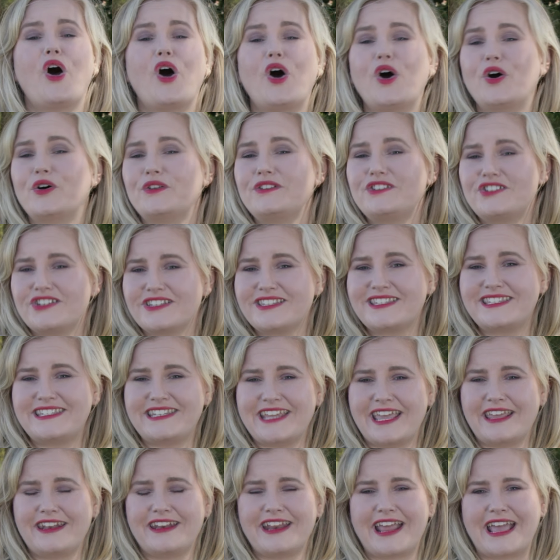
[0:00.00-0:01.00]
On just
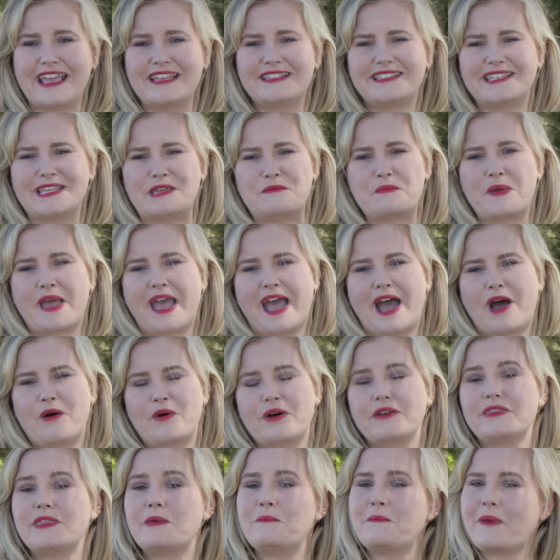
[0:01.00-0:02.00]
standard AC
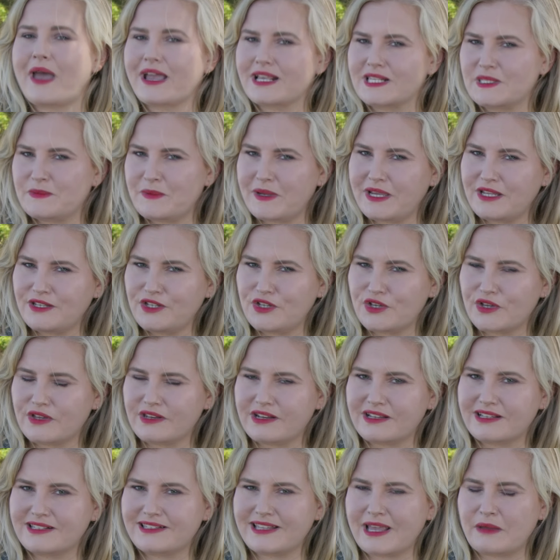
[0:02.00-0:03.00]
power, the max speed you
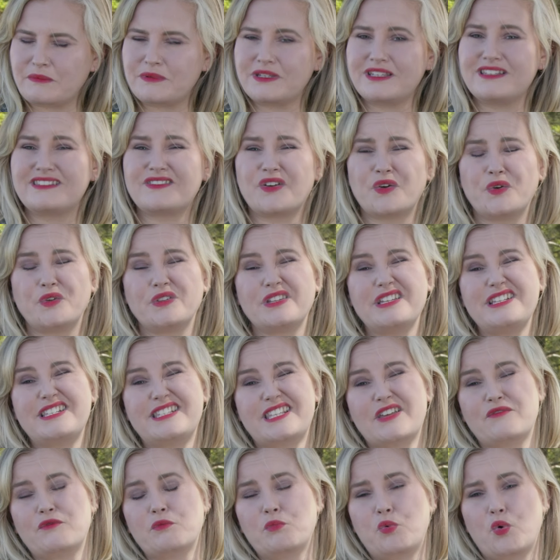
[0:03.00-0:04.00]
can accept is only
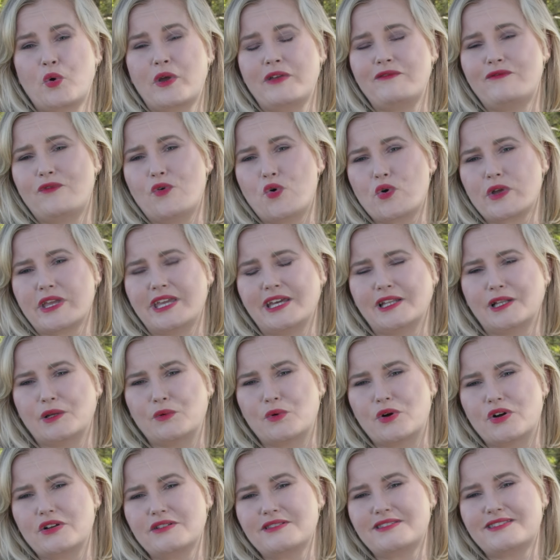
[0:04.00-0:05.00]
7.4
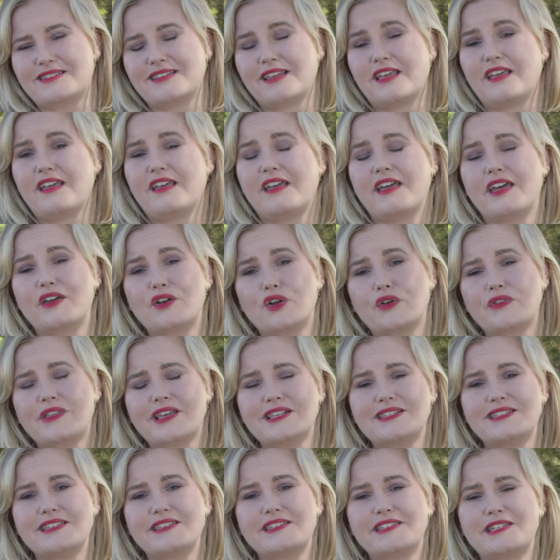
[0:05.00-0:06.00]
kilowatts. And on
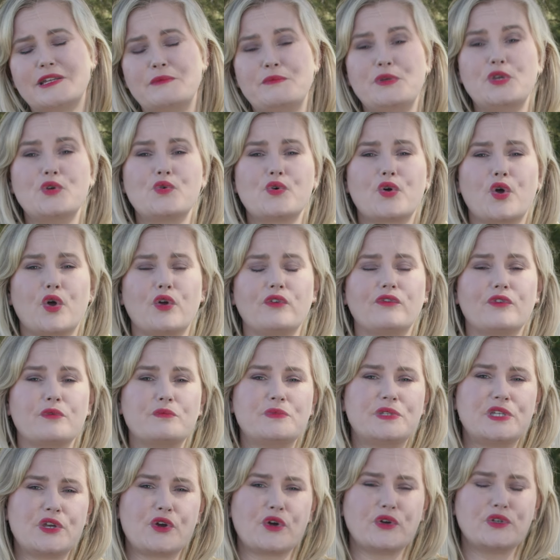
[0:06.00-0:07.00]
that system, you'll go
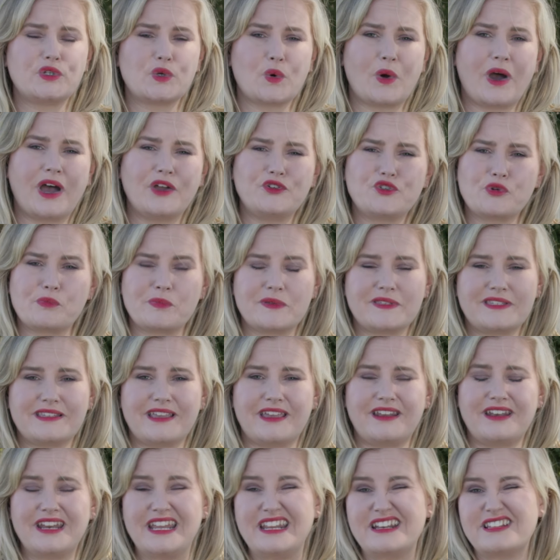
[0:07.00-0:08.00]
from 0 to
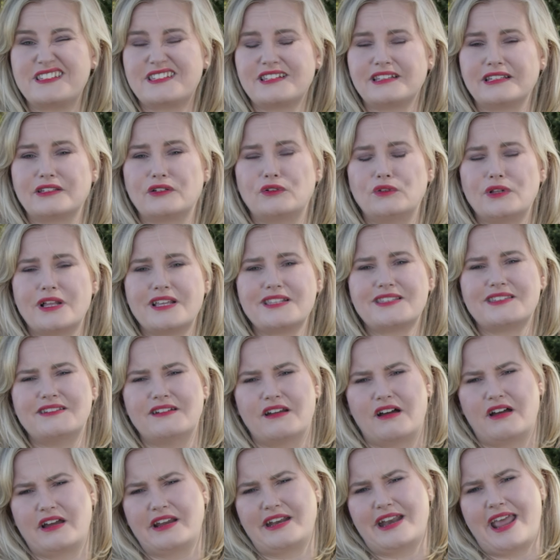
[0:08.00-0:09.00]
100% in as little as
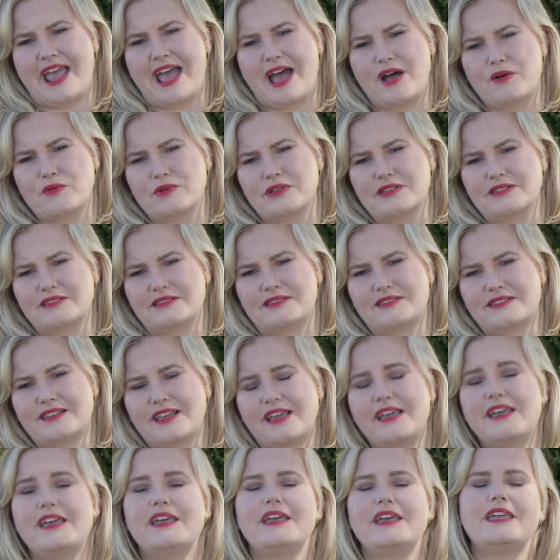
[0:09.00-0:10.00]
9 hours.
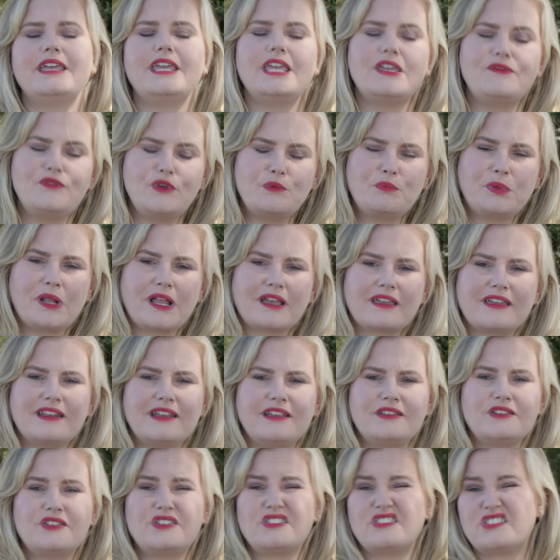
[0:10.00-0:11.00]
If you plug it
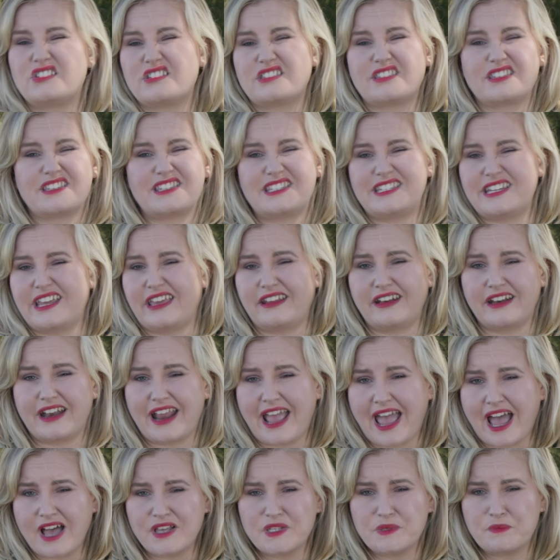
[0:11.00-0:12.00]
into just a standard
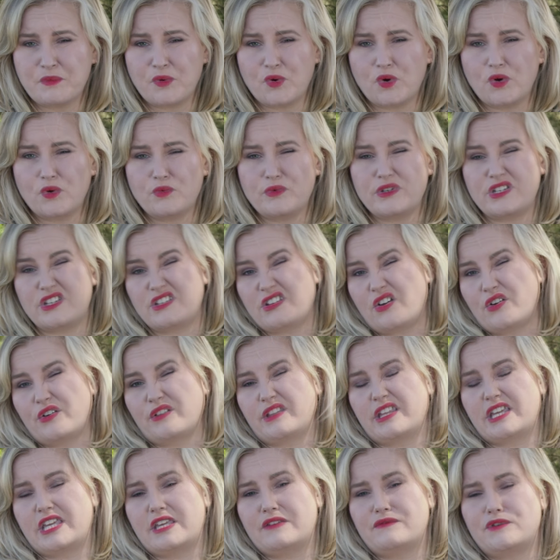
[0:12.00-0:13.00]
house port, which
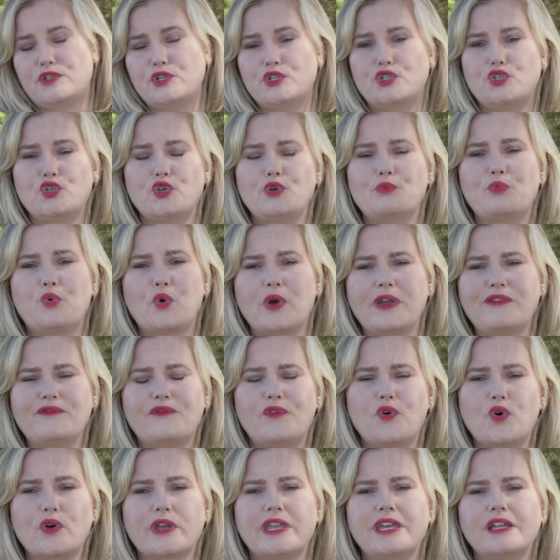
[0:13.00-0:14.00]
only gives you
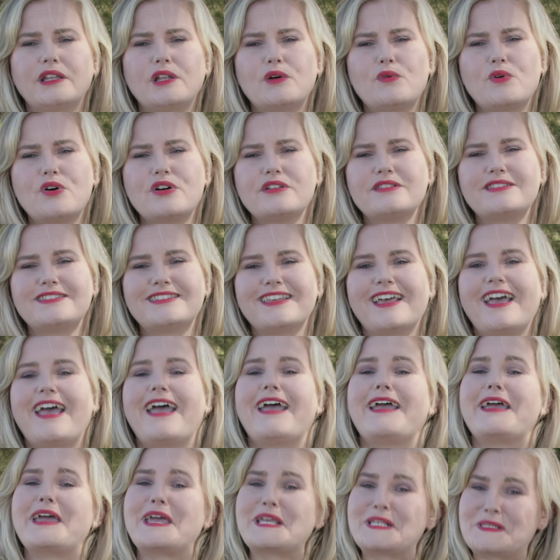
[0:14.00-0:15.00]
2.4 kilowatts,
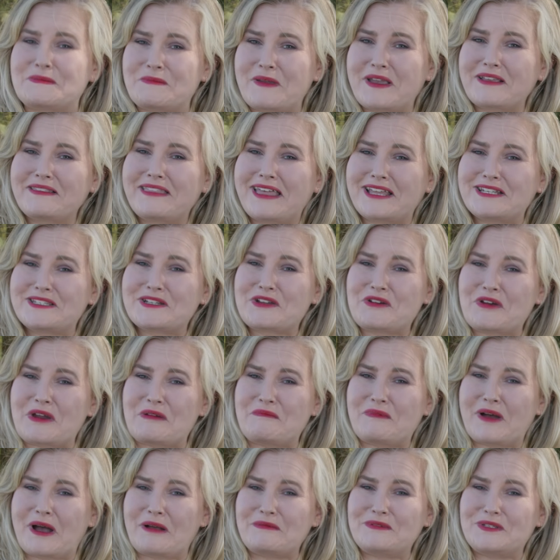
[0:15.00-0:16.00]
expect that to
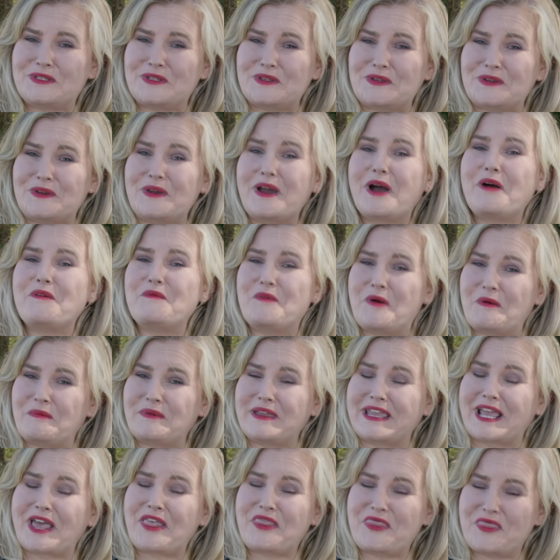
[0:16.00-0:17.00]
creep up to a
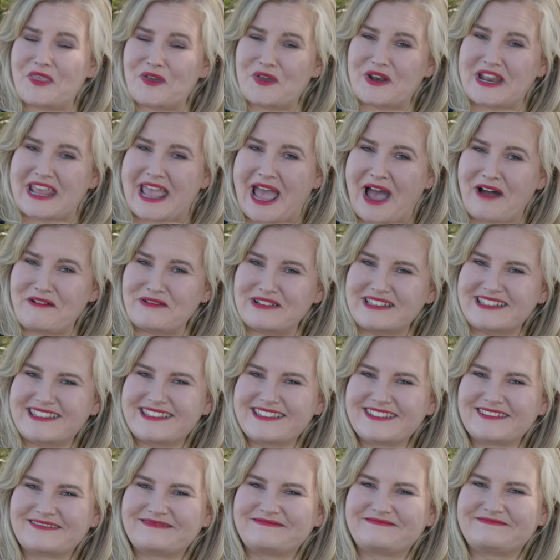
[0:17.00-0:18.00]
whopping 30
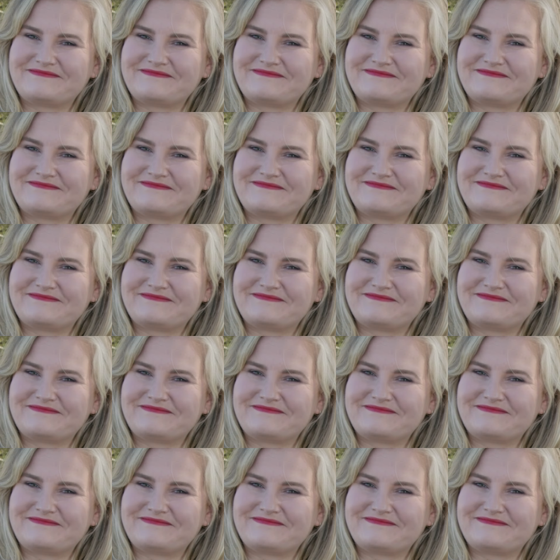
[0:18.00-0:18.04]
hours.